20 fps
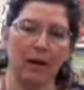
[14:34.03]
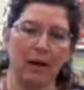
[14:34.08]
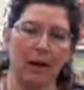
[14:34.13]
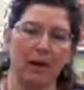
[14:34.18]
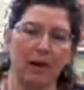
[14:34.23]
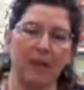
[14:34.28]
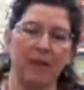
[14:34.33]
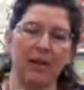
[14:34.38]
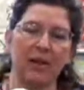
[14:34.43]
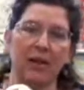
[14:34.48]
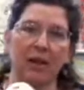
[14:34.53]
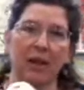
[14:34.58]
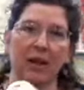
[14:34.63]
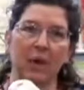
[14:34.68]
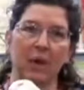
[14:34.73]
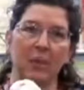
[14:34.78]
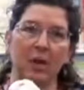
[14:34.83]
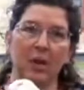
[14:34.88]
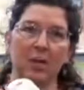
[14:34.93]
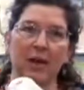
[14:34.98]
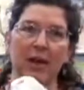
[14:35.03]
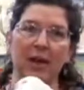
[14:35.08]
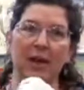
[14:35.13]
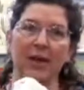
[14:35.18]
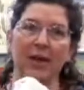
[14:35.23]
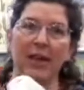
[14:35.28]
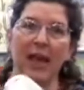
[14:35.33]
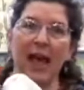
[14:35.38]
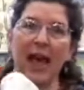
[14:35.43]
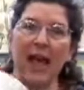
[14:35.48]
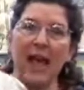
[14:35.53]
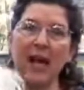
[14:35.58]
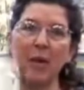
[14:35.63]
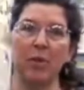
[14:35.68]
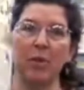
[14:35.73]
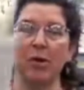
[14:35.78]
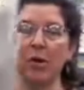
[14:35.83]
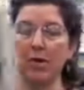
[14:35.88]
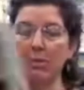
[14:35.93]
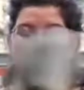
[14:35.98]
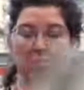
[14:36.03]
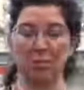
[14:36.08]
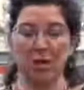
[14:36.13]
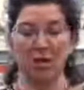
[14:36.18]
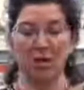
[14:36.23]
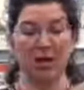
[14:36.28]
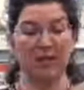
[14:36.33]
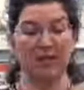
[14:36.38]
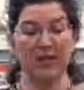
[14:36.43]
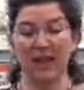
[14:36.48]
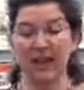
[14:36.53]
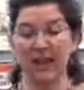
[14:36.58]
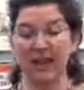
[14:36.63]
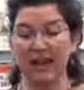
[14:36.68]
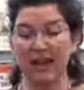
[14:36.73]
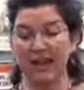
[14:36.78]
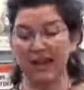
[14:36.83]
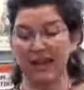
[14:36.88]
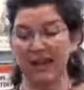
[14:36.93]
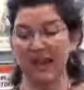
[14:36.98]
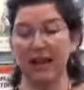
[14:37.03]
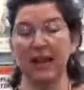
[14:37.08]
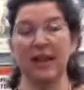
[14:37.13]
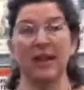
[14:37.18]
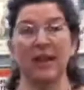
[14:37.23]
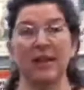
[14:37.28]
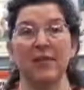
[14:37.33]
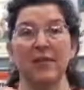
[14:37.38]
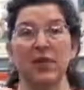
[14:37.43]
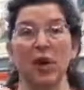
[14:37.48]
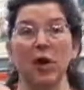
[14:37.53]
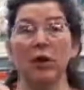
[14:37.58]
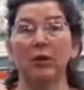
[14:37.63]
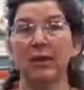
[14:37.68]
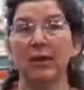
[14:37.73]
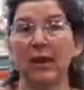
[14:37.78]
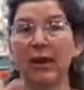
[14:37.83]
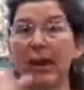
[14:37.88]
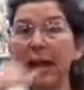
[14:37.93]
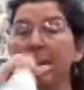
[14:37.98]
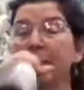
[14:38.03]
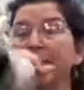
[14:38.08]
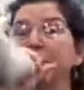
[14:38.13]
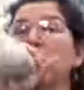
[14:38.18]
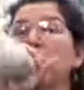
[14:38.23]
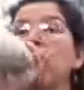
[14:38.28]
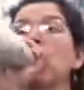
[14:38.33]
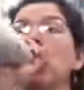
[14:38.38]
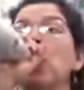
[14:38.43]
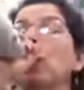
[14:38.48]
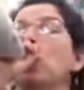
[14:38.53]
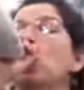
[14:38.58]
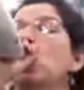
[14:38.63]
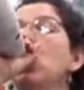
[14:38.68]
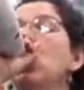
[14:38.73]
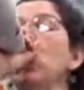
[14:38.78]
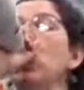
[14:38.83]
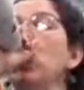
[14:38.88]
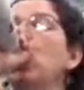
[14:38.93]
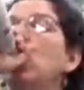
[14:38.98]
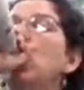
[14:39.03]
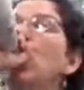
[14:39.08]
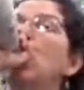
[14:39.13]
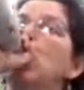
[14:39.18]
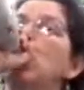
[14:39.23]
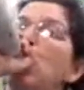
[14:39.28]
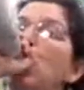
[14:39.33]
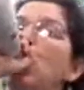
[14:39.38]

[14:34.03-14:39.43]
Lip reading: and I've stuck it with a bit of tape. You don't even need to stick it if you're holding it. Doot, doot,